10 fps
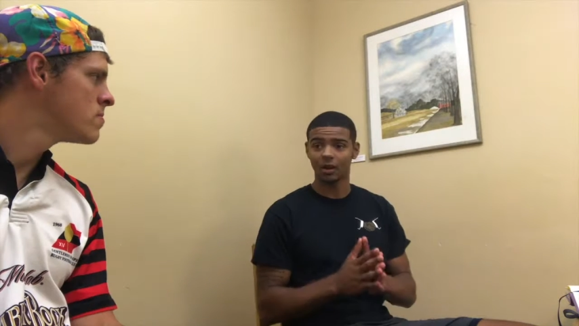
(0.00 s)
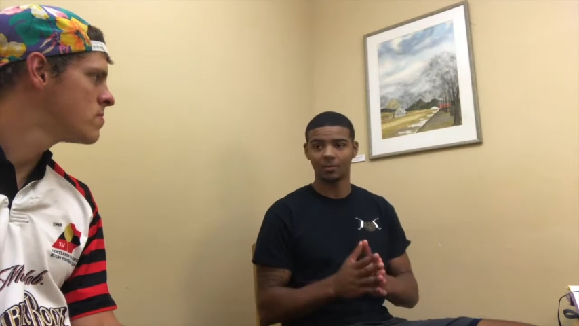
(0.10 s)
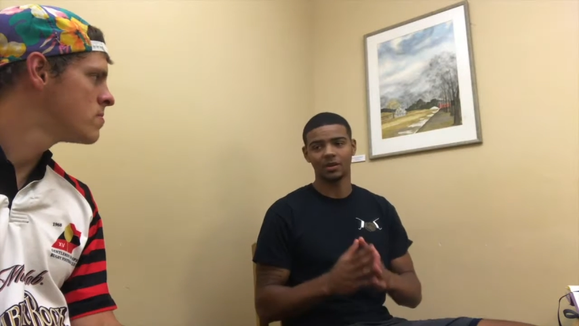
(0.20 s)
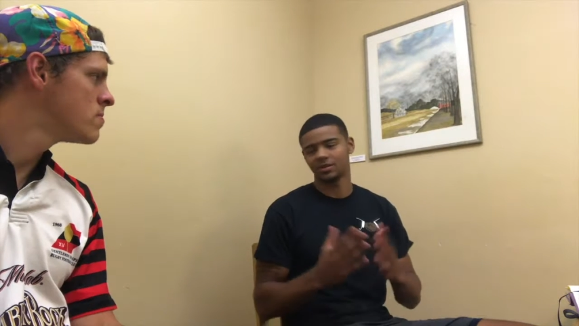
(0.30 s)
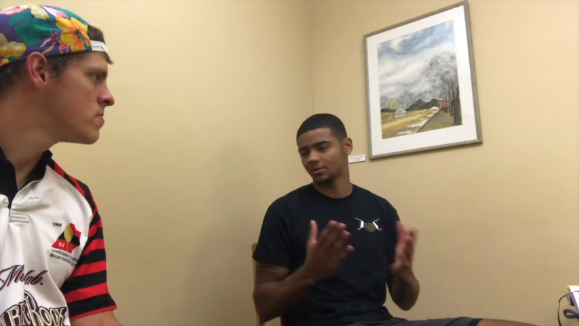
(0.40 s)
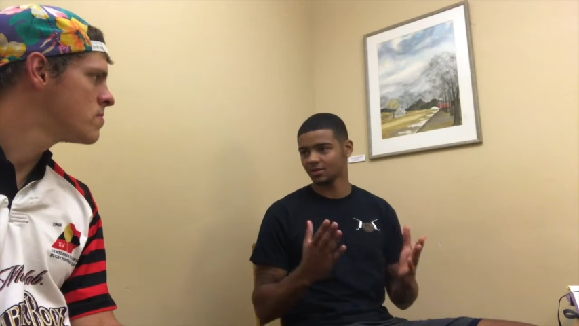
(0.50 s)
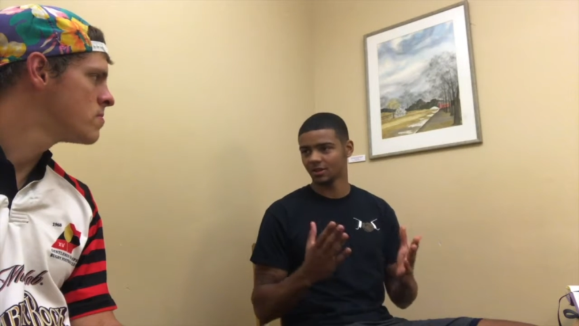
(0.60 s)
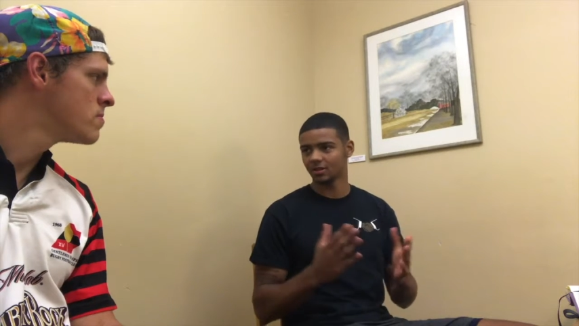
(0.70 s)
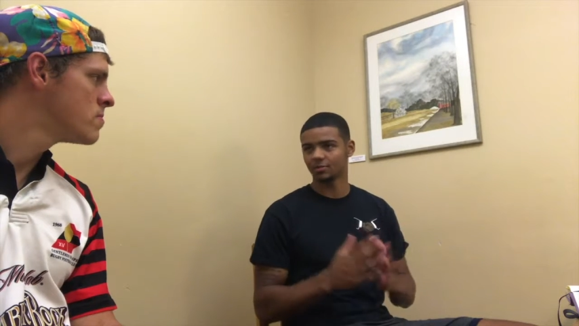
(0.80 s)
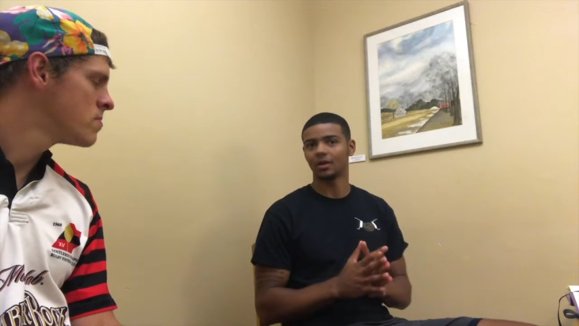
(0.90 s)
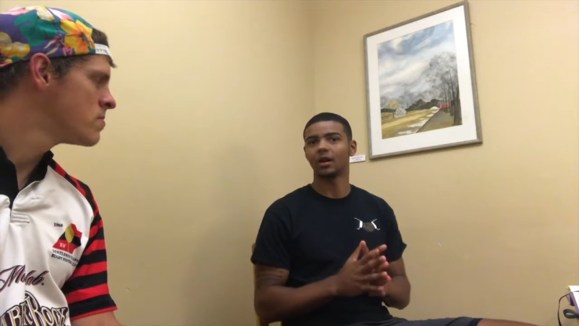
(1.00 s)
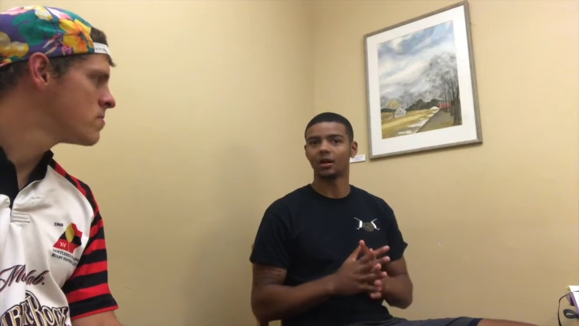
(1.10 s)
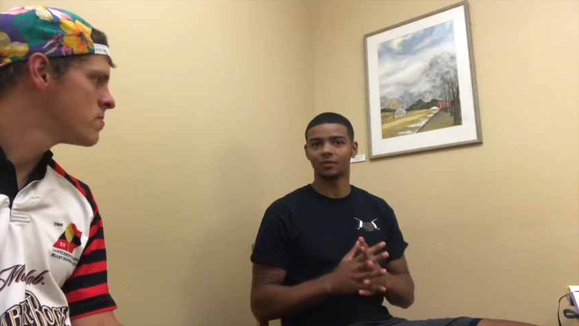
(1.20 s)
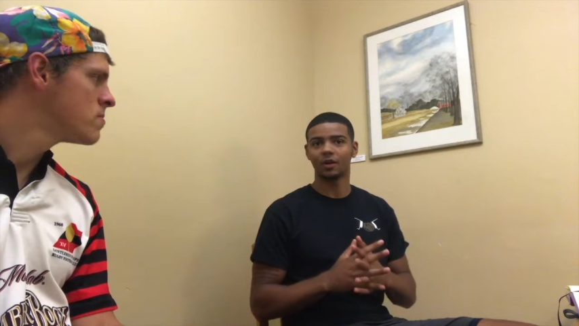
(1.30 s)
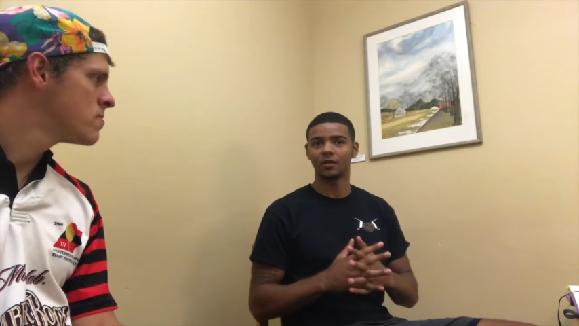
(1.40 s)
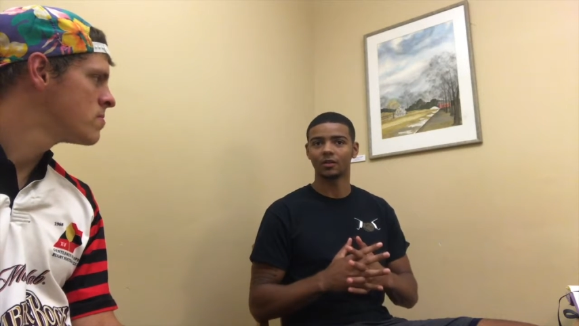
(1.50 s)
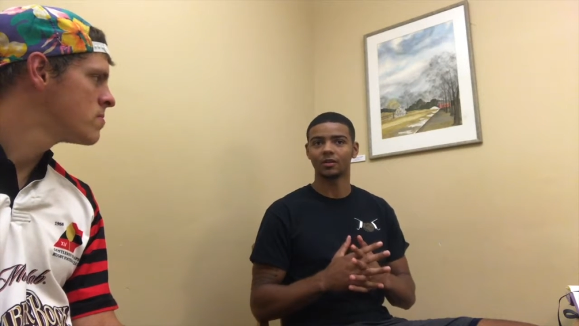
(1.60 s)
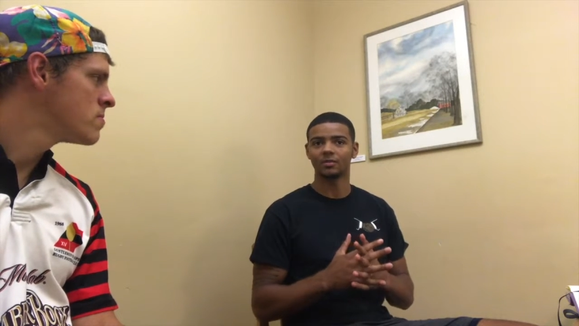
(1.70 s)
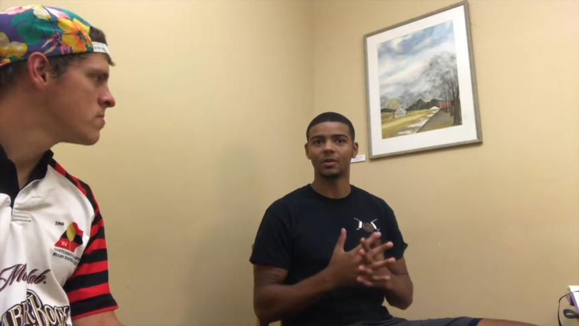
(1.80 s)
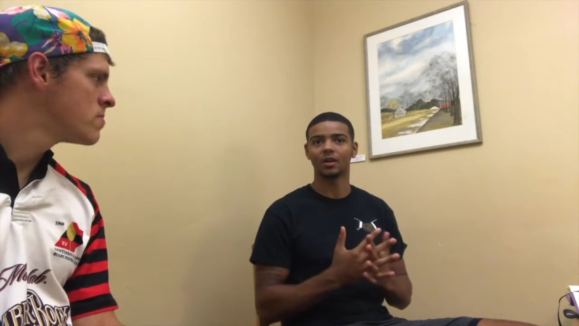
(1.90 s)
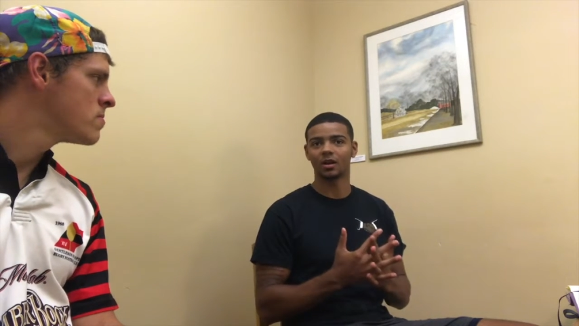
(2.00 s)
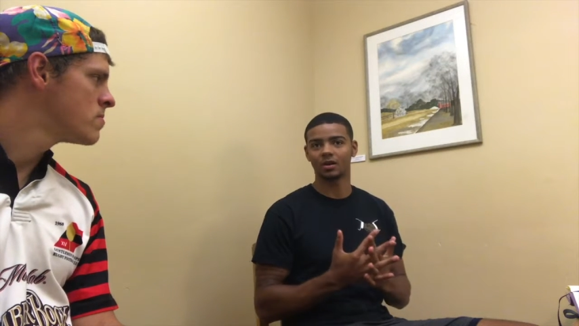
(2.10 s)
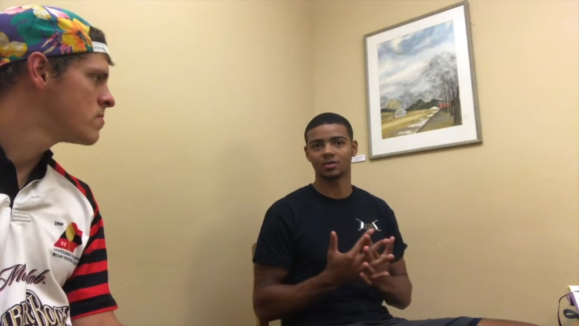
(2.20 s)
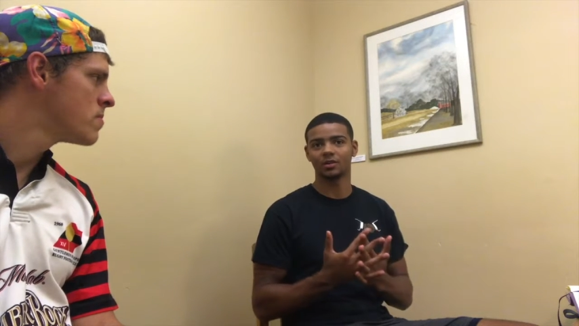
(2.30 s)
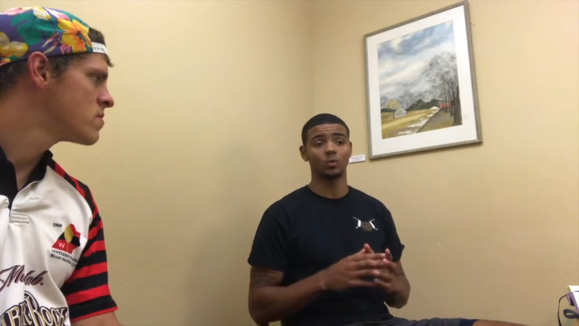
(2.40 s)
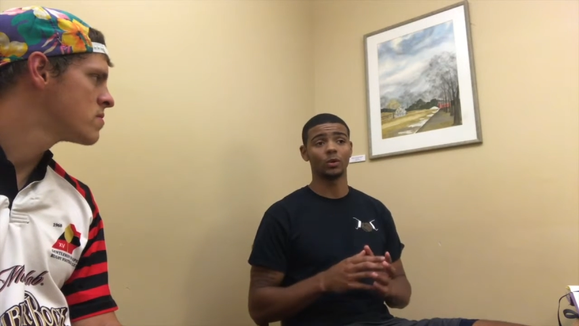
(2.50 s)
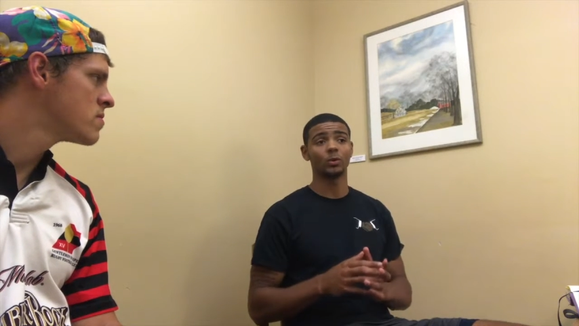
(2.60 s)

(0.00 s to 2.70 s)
Speaker 1: I'm not ashamed to say this, my, our father has been incarcerated.